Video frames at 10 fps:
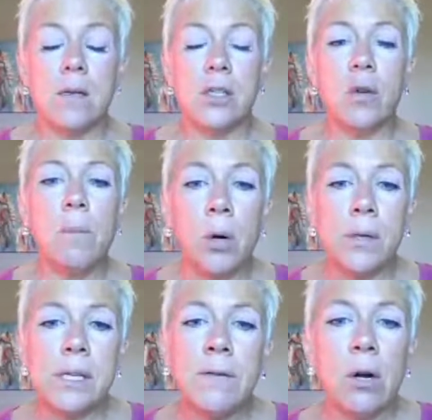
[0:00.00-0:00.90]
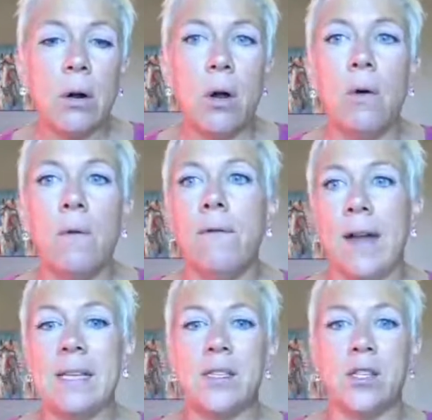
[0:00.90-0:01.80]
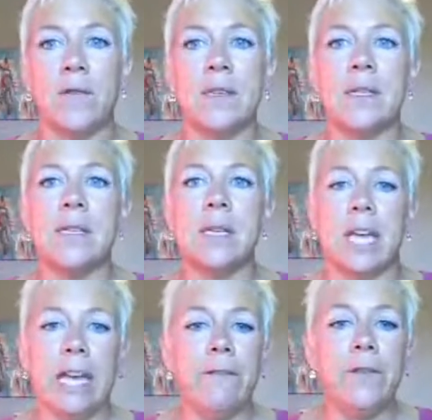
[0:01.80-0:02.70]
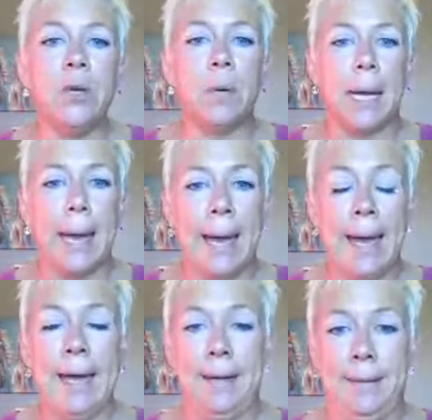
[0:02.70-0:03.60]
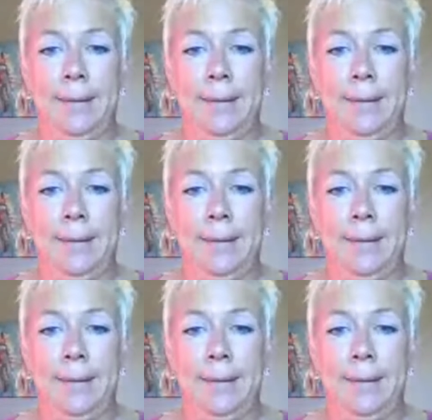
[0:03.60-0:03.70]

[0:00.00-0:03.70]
Do most of your own vet services if you can.